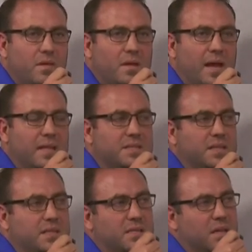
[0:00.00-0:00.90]
yeah,
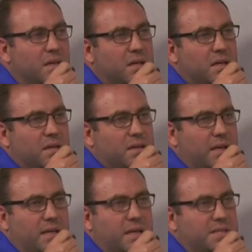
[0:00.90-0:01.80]

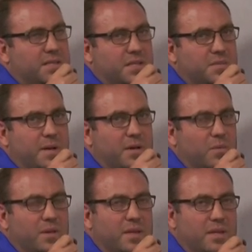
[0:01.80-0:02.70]
it's been a
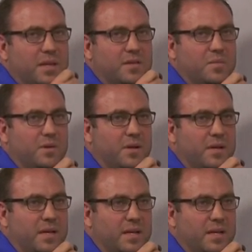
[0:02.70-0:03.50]
really neat community,